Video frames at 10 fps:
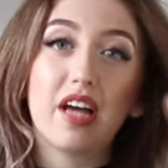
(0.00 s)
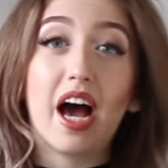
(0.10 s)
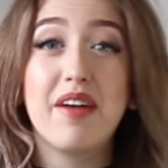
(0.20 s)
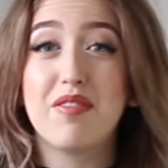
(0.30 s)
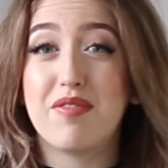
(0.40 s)

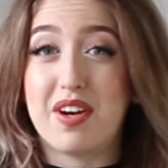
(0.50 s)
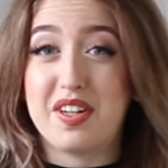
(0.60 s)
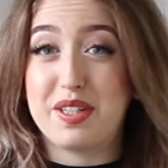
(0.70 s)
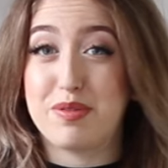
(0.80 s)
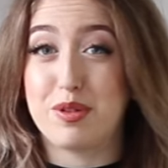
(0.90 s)
I have a
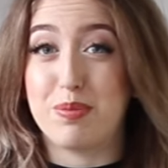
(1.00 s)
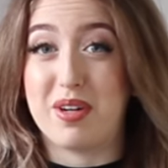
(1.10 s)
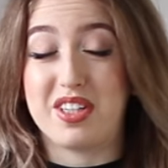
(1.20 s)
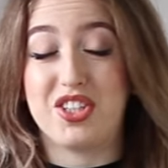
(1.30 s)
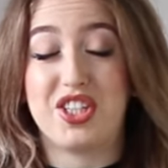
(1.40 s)
very difficult
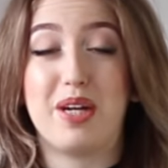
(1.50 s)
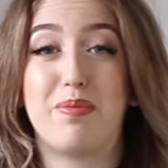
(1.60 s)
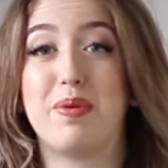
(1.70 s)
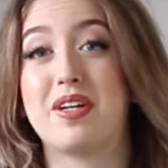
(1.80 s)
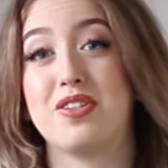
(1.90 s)
body
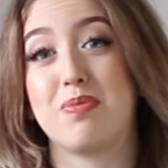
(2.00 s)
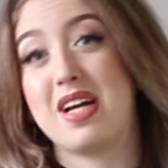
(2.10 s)
shape because